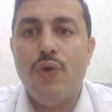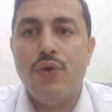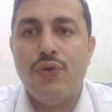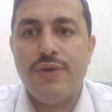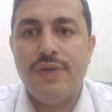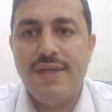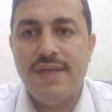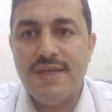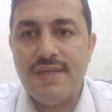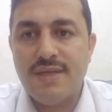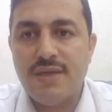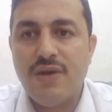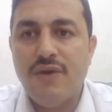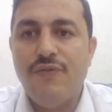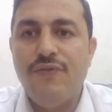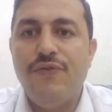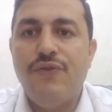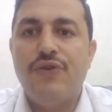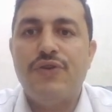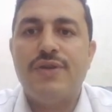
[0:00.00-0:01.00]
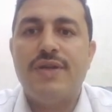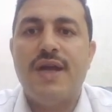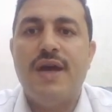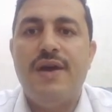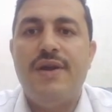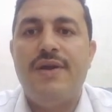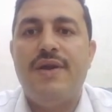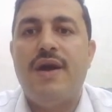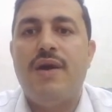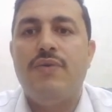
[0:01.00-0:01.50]
or discomfort
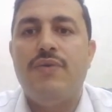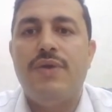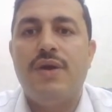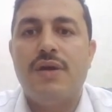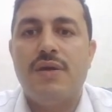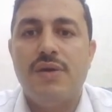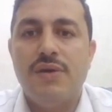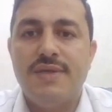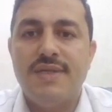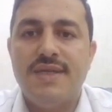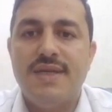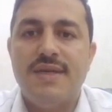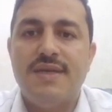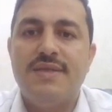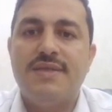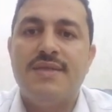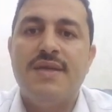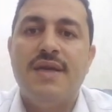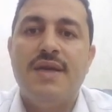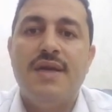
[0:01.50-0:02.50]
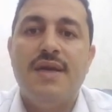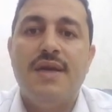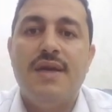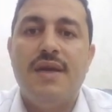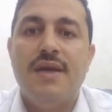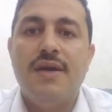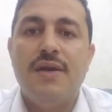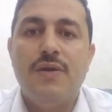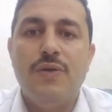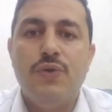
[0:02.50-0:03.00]
around the coccyx,
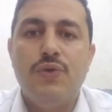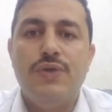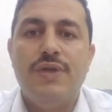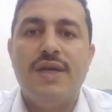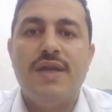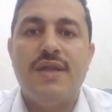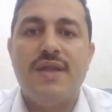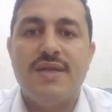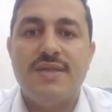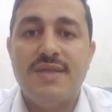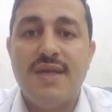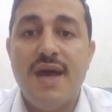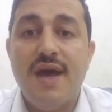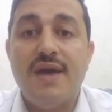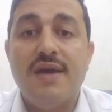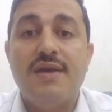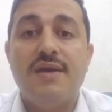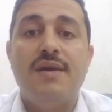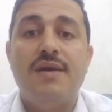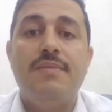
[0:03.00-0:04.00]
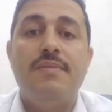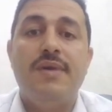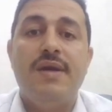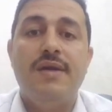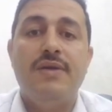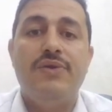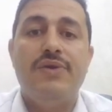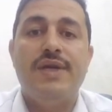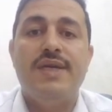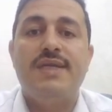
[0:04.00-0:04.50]
including the sacrum,
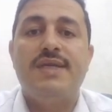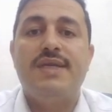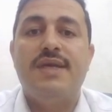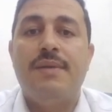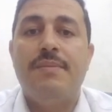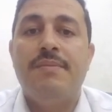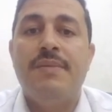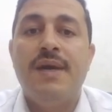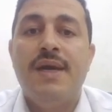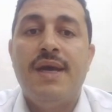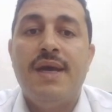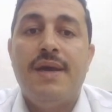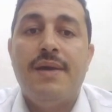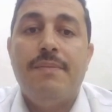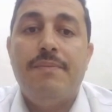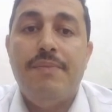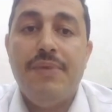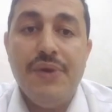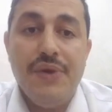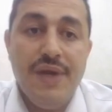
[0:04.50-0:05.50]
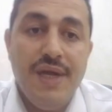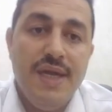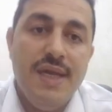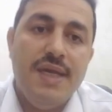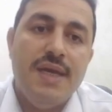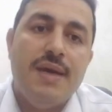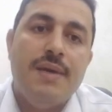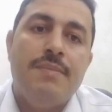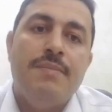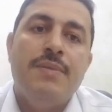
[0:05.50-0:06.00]
anorectum,
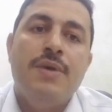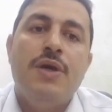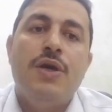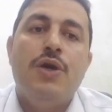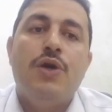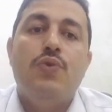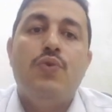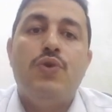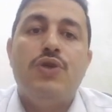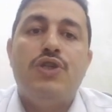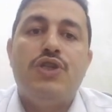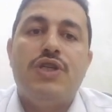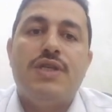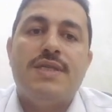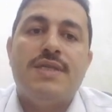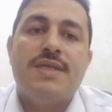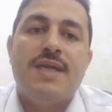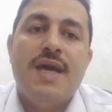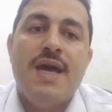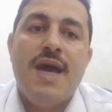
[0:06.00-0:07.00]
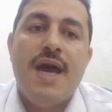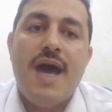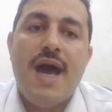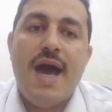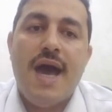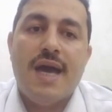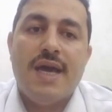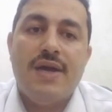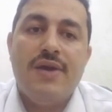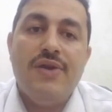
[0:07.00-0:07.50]
perineum, which is
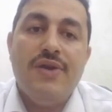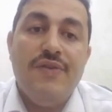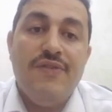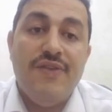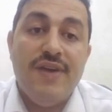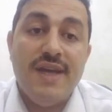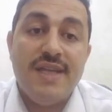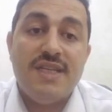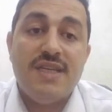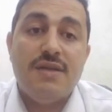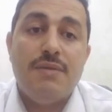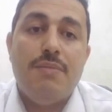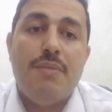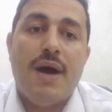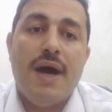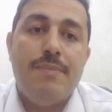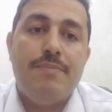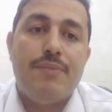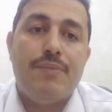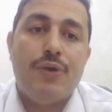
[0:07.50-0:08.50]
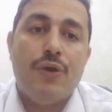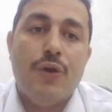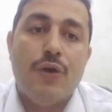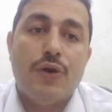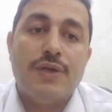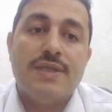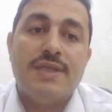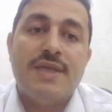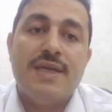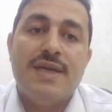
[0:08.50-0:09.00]
aggravated by
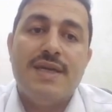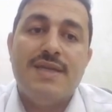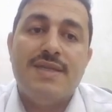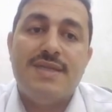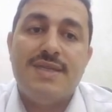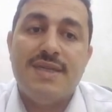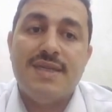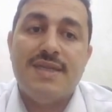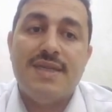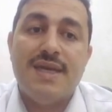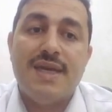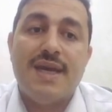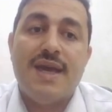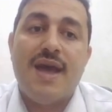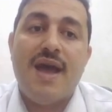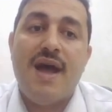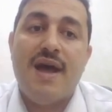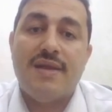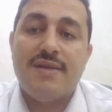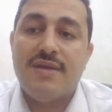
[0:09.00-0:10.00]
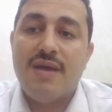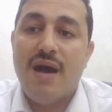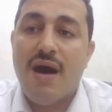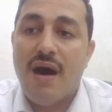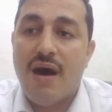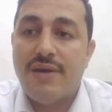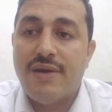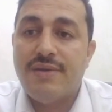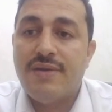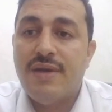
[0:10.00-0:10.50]
prolonged sitting and
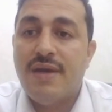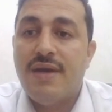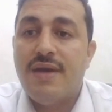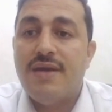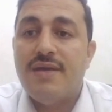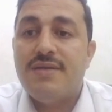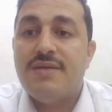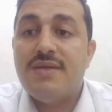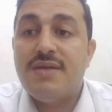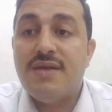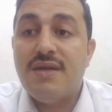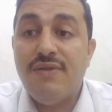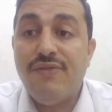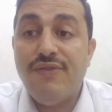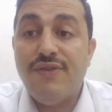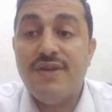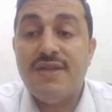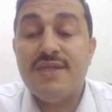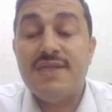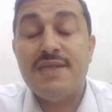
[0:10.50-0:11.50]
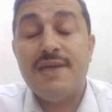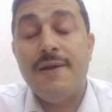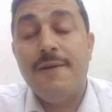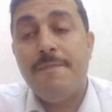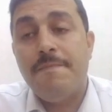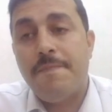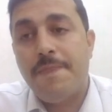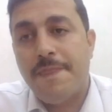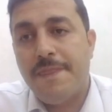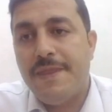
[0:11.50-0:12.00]
hard surface.
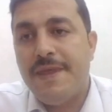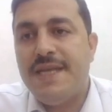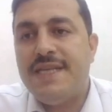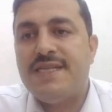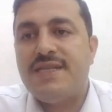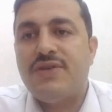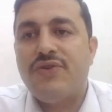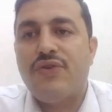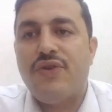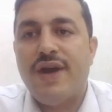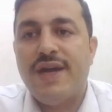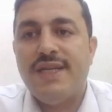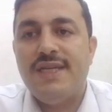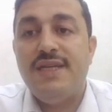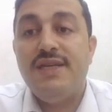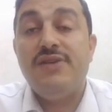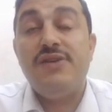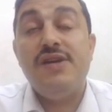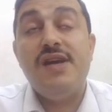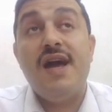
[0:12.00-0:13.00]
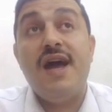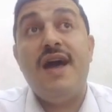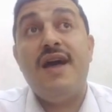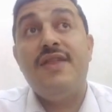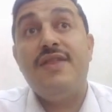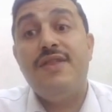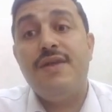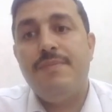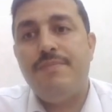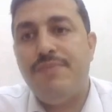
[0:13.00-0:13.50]
These criteria
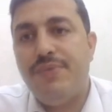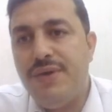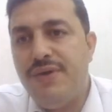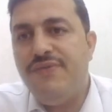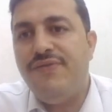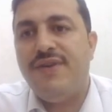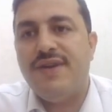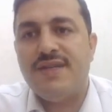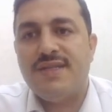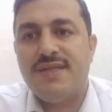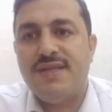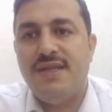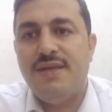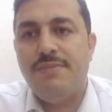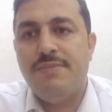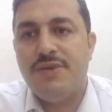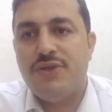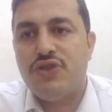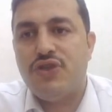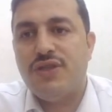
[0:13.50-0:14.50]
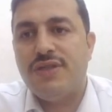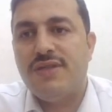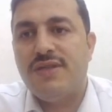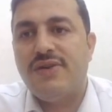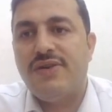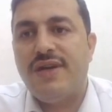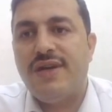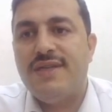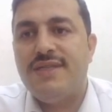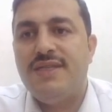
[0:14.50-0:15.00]
and the previously
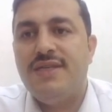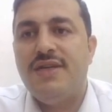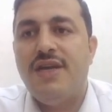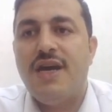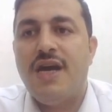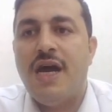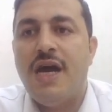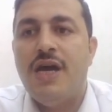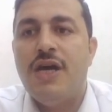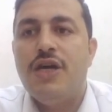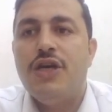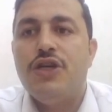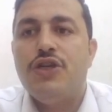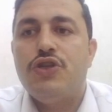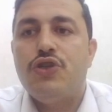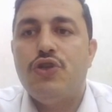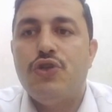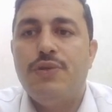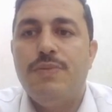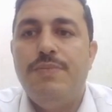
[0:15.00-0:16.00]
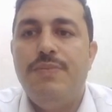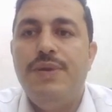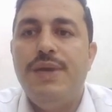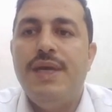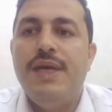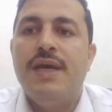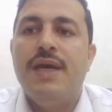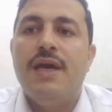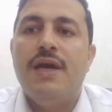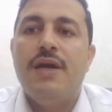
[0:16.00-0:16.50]
mentioned criteria should
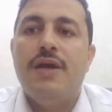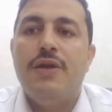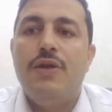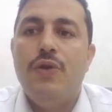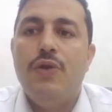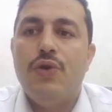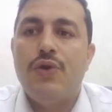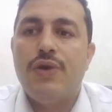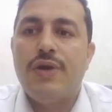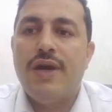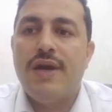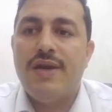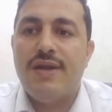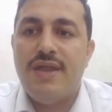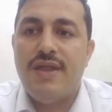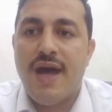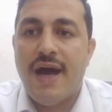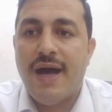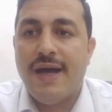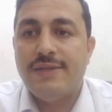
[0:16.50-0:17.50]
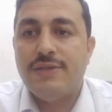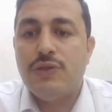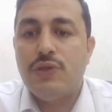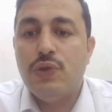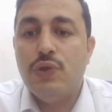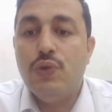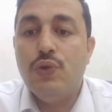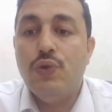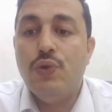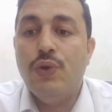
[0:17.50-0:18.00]
be longer than
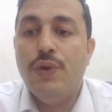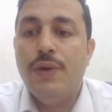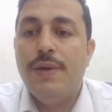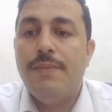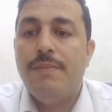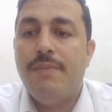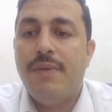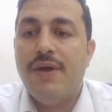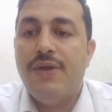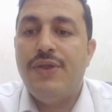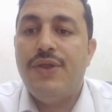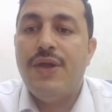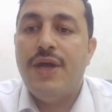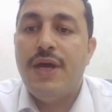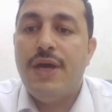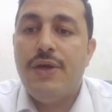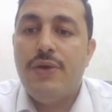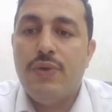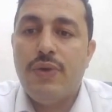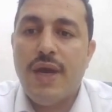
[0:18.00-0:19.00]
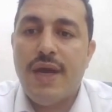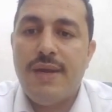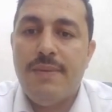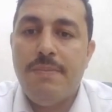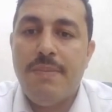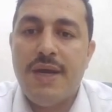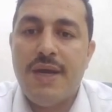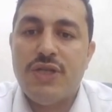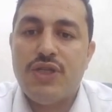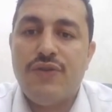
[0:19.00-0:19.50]
2 months. You can
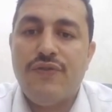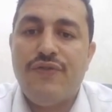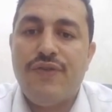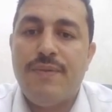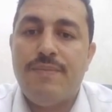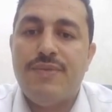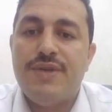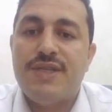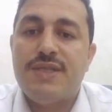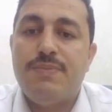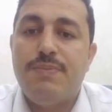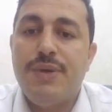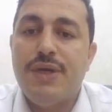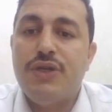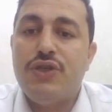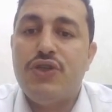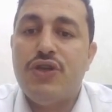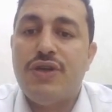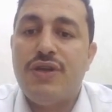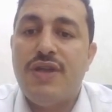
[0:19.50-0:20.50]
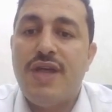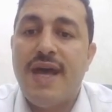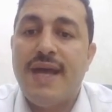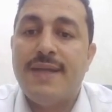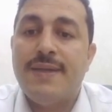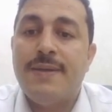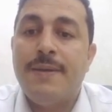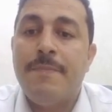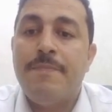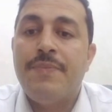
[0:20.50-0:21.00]
imagine from this picture
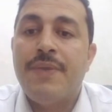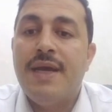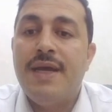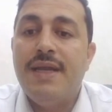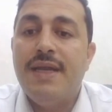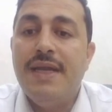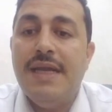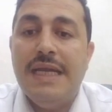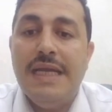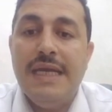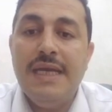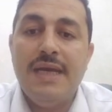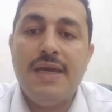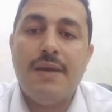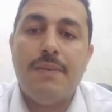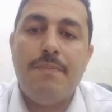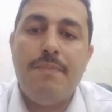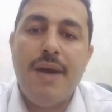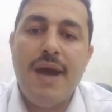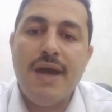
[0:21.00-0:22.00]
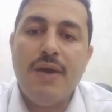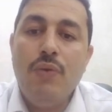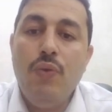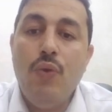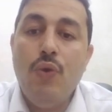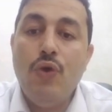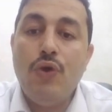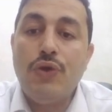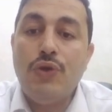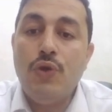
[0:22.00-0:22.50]
that leaning
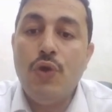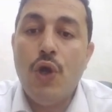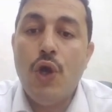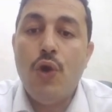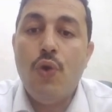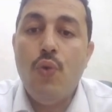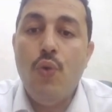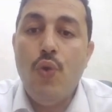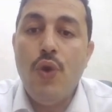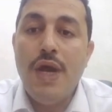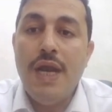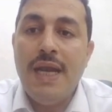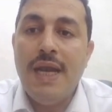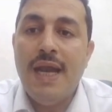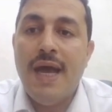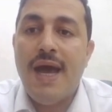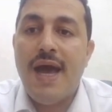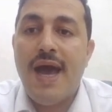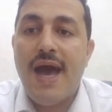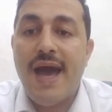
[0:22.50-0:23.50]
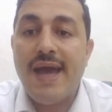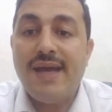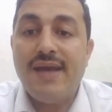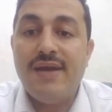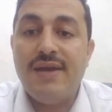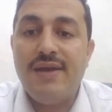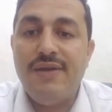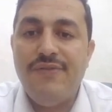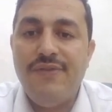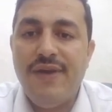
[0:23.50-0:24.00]
backward will
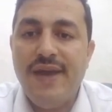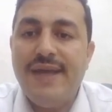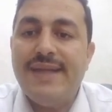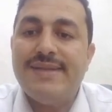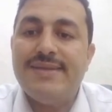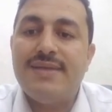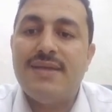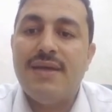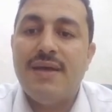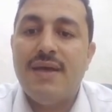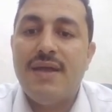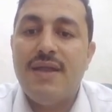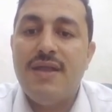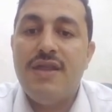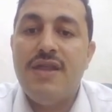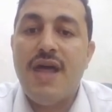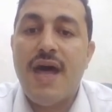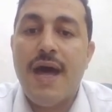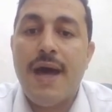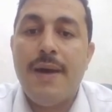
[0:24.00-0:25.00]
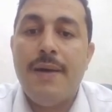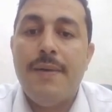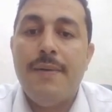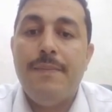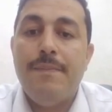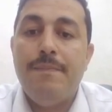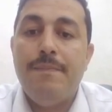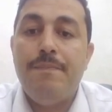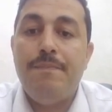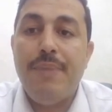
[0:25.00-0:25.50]
aggravate the
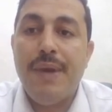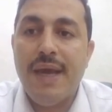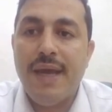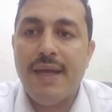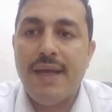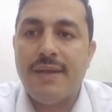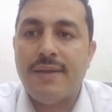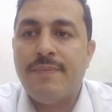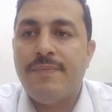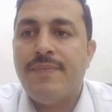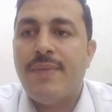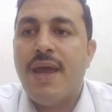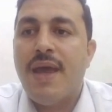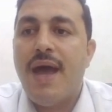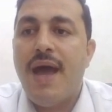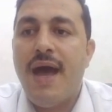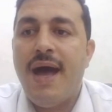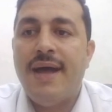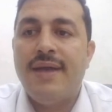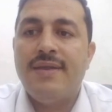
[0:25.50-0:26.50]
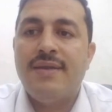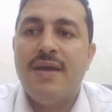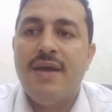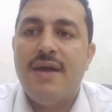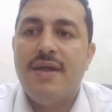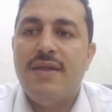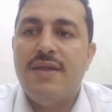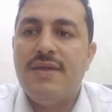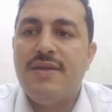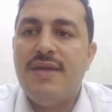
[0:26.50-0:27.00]
pain, and
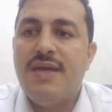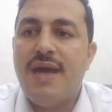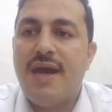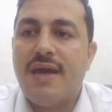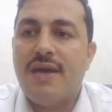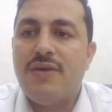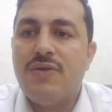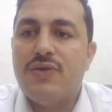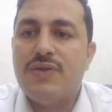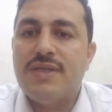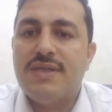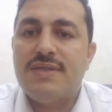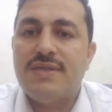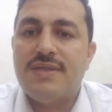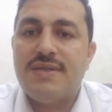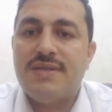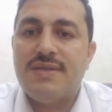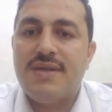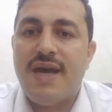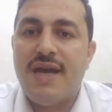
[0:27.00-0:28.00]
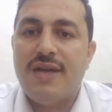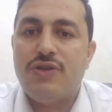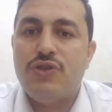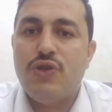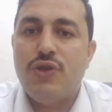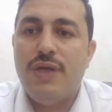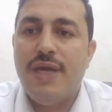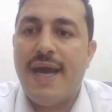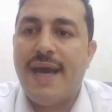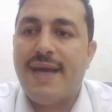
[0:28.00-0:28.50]
the diagnosis is
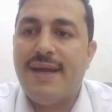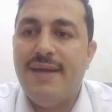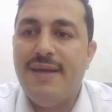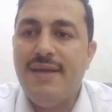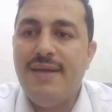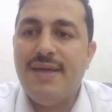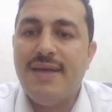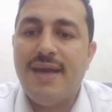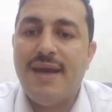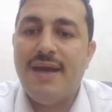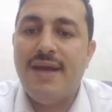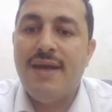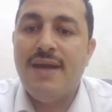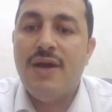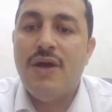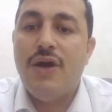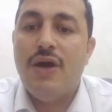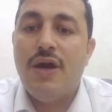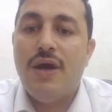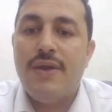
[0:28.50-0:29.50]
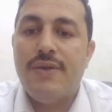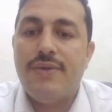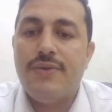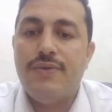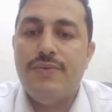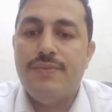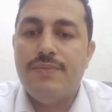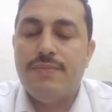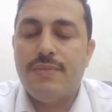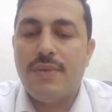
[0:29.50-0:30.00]
actually a clinical.
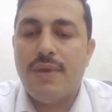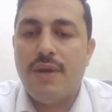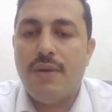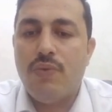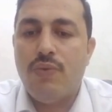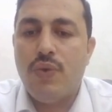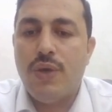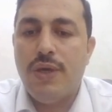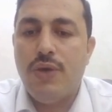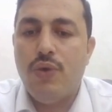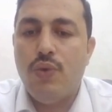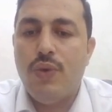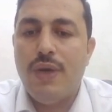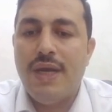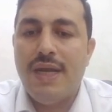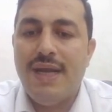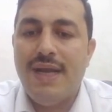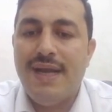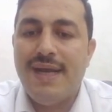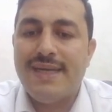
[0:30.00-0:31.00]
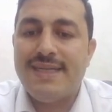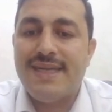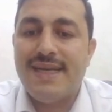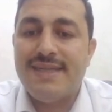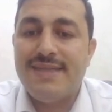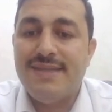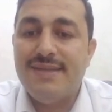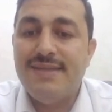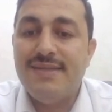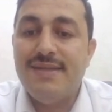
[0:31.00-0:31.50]
You will elect
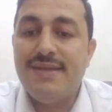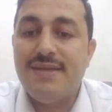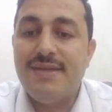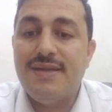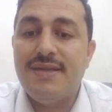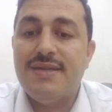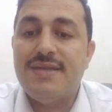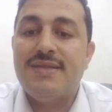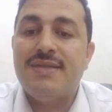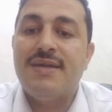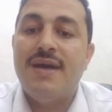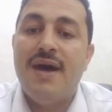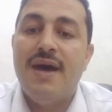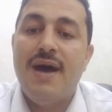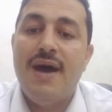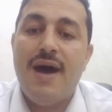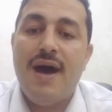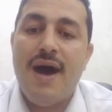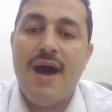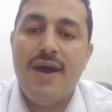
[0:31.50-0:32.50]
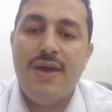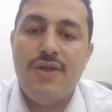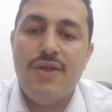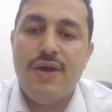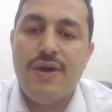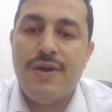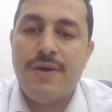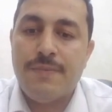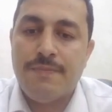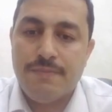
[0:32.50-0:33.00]
a tenderness,
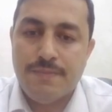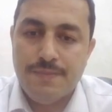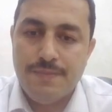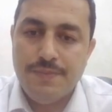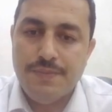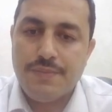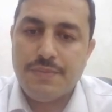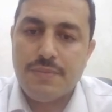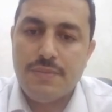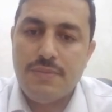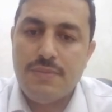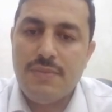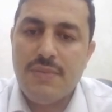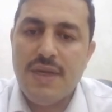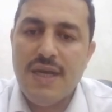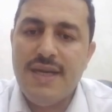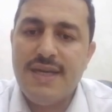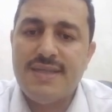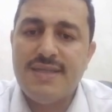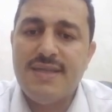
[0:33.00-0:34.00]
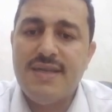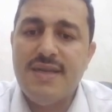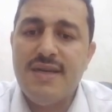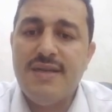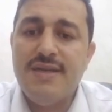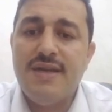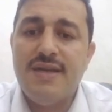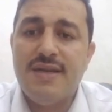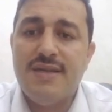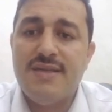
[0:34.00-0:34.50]
either
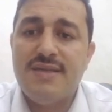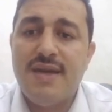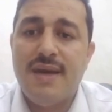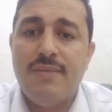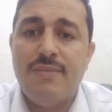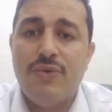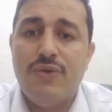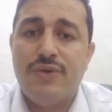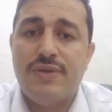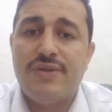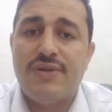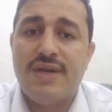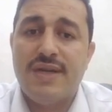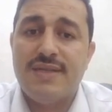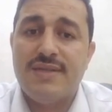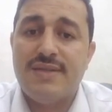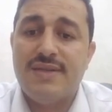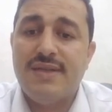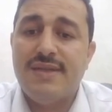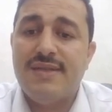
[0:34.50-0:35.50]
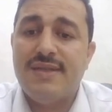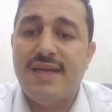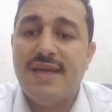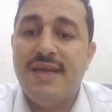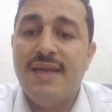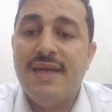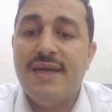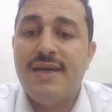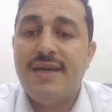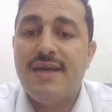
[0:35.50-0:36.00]
external exam or
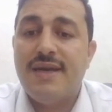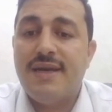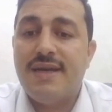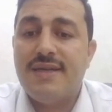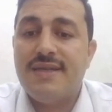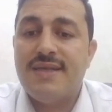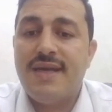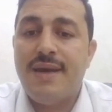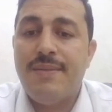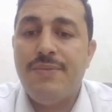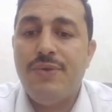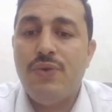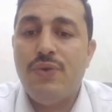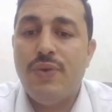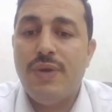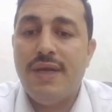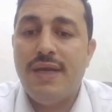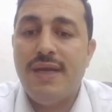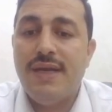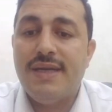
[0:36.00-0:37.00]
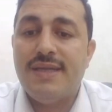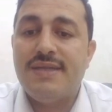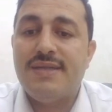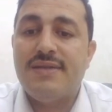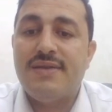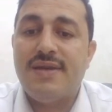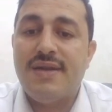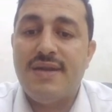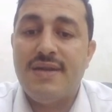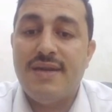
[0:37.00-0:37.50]
transrectal exam. You will
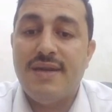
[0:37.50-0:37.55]
elect